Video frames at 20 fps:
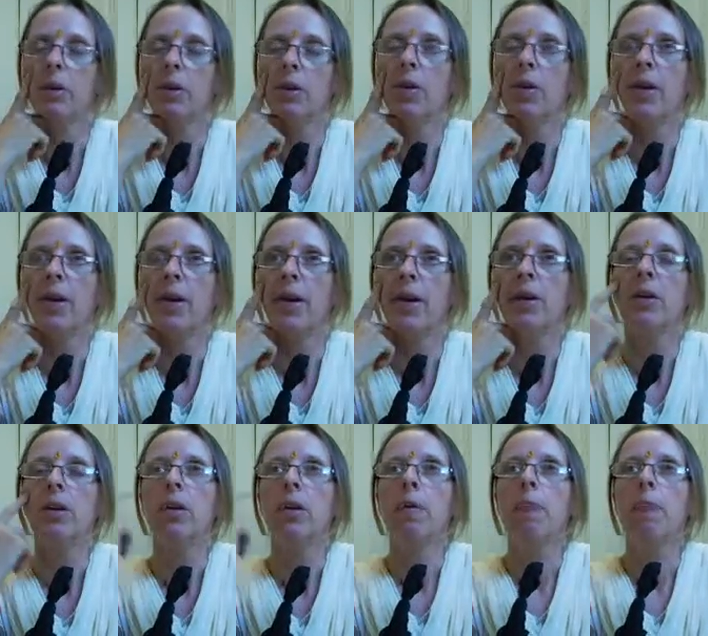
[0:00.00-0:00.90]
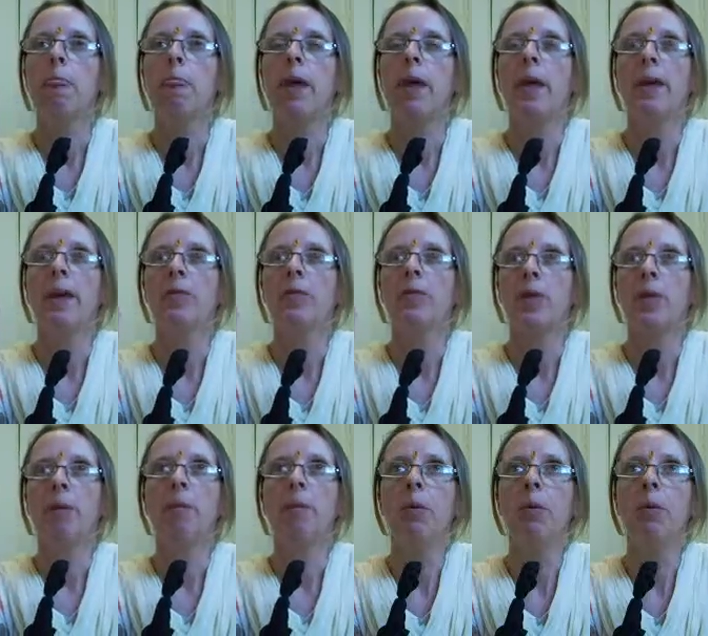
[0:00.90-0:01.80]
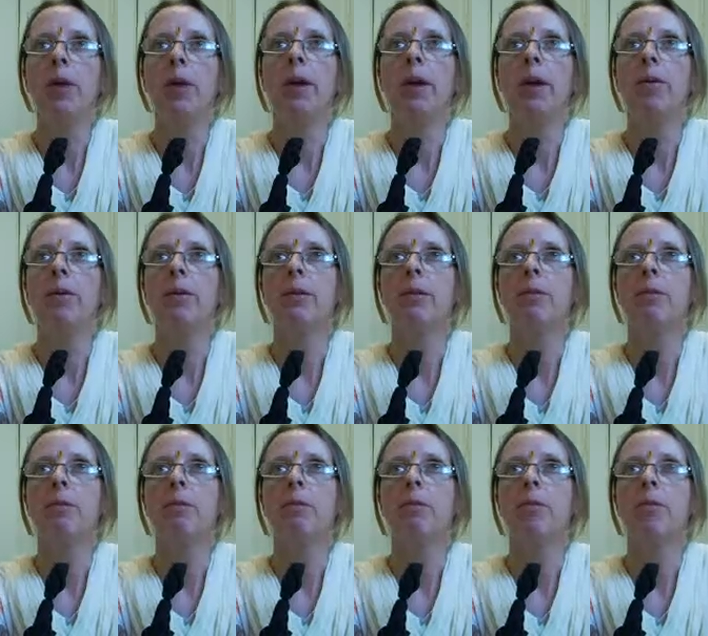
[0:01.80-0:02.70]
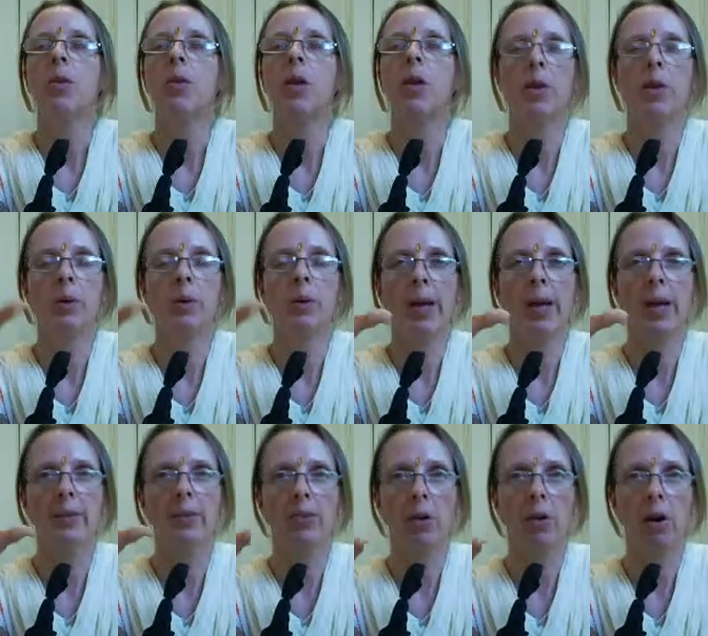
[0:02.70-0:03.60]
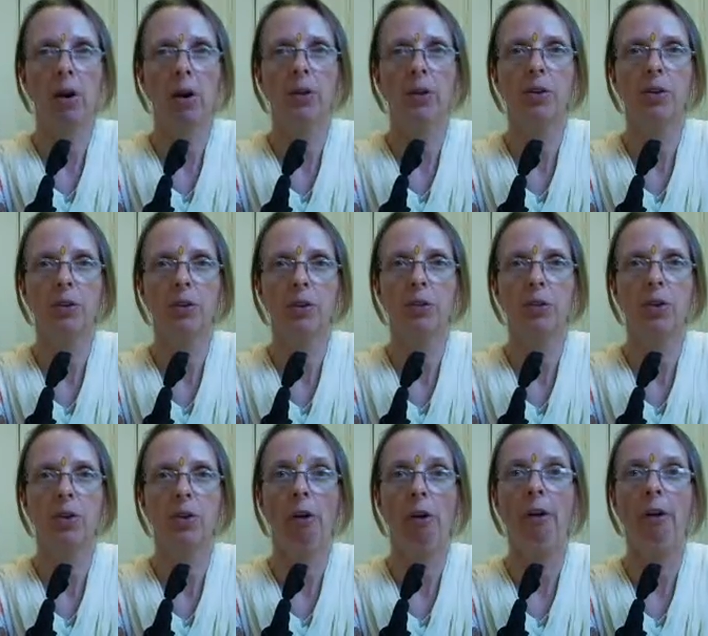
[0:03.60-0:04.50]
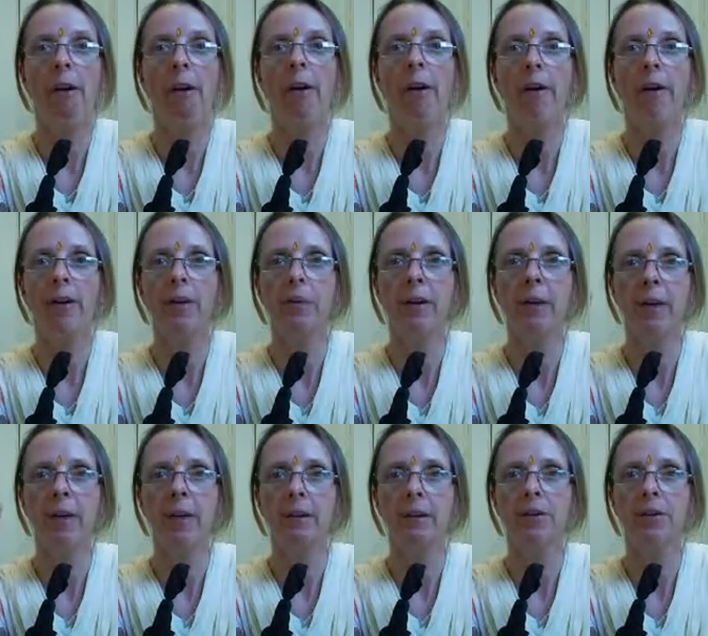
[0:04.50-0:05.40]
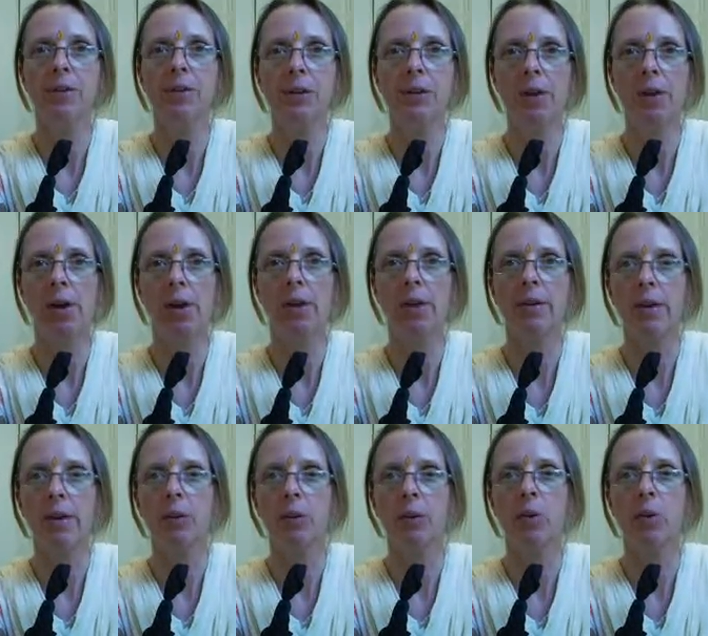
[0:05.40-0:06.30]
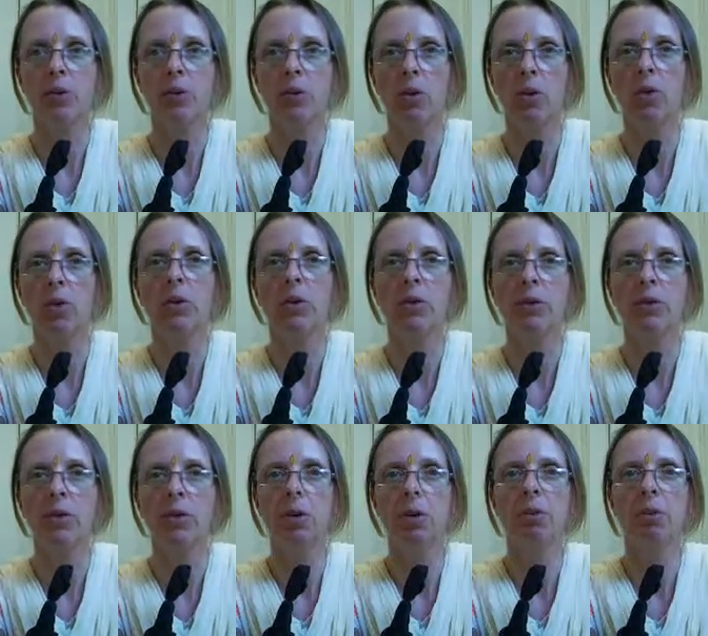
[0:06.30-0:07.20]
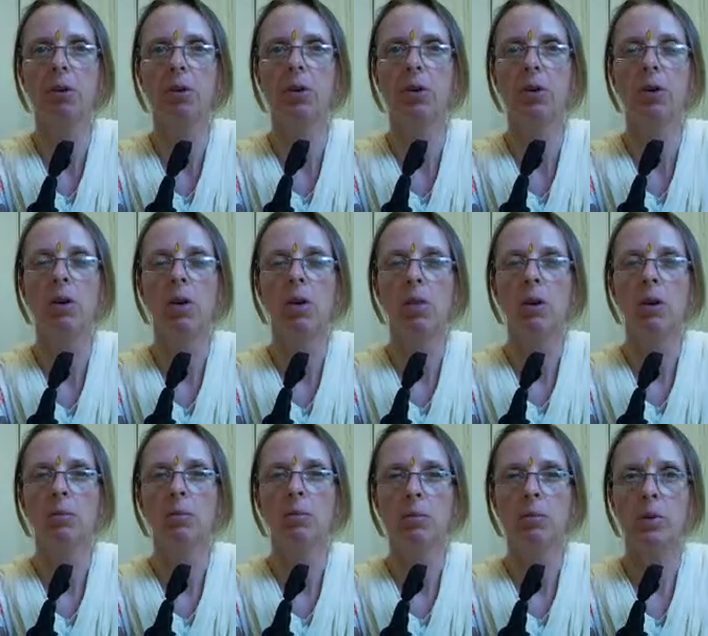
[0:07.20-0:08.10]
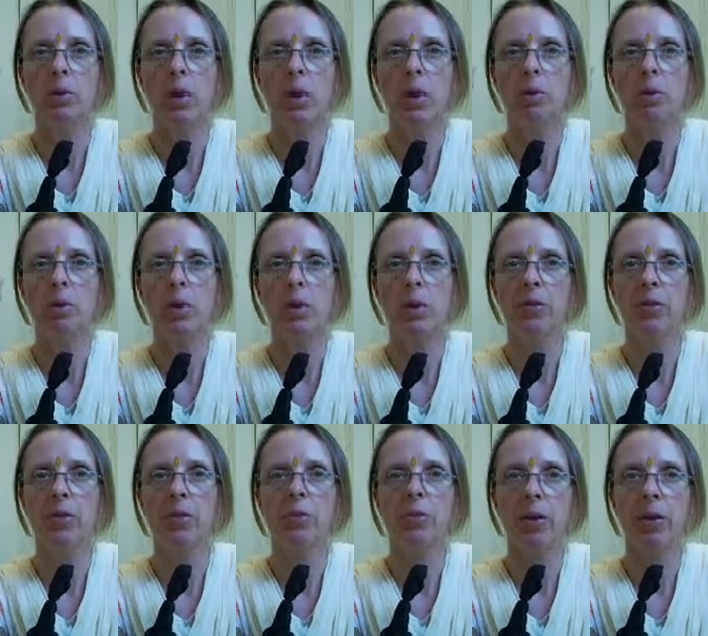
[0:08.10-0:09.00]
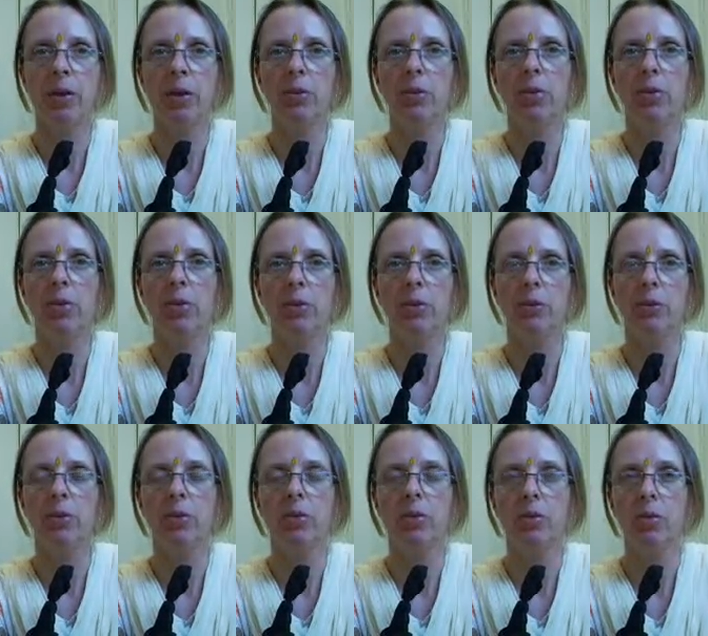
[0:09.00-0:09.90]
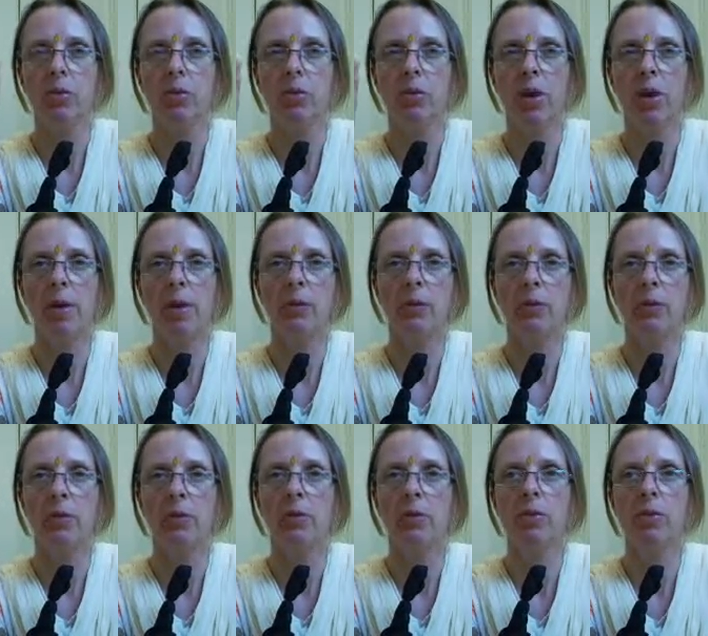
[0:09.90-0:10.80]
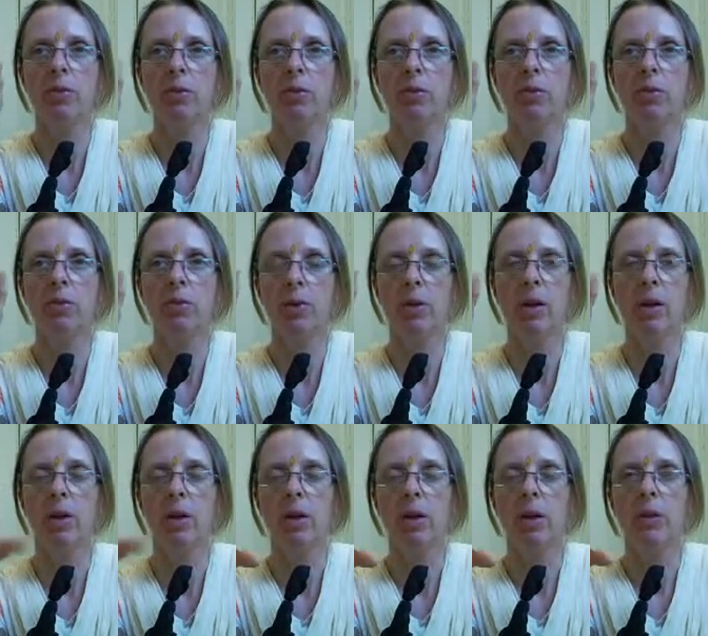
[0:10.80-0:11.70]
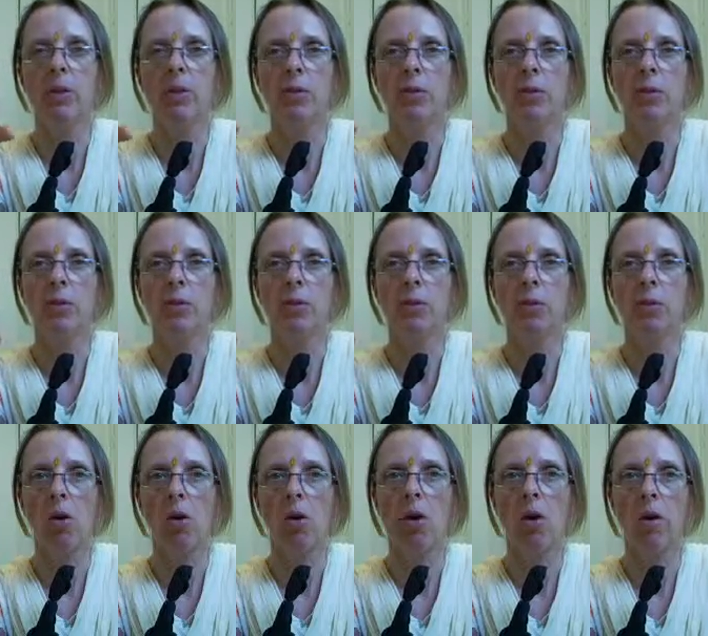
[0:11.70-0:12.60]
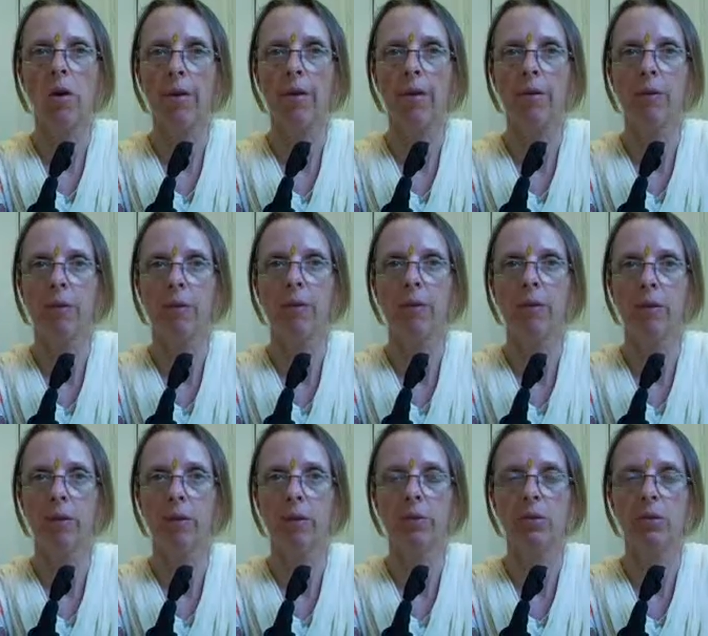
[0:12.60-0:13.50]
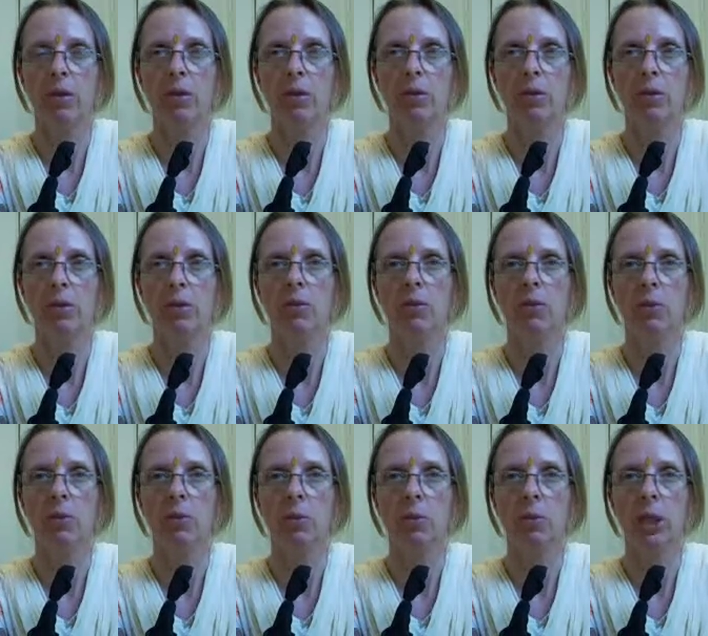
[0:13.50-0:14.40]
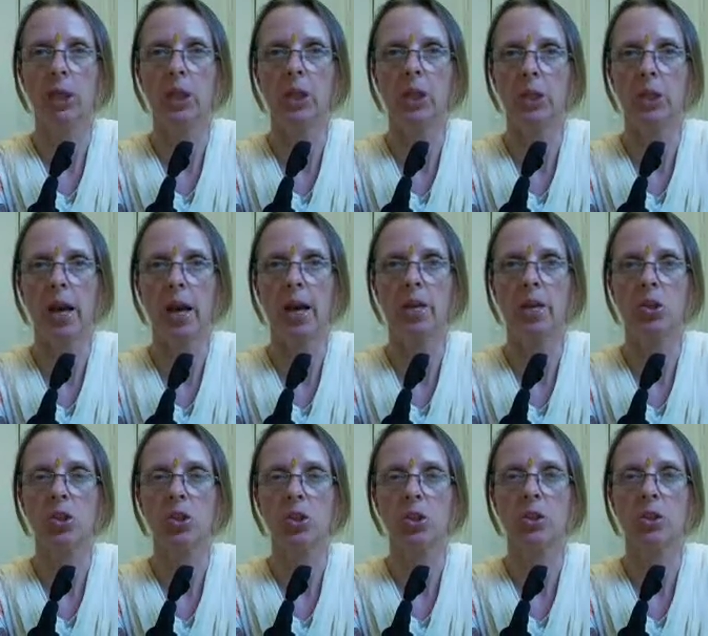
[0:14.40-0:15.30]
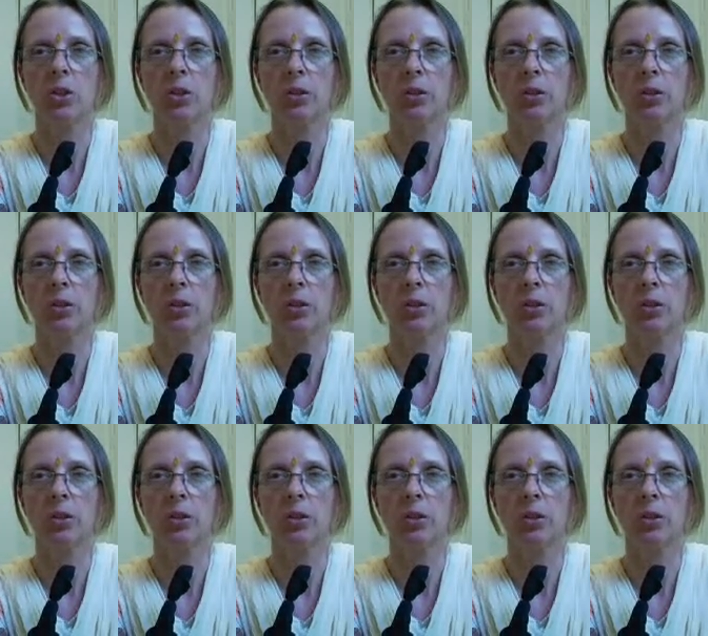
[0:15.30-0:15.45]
Okay, at some point, we had this hard currency, hard meaning literally hard. In other words, gold, silver, any precious metals, gems, diamonds, this sort of thing. This is hard currency. This is money, cash.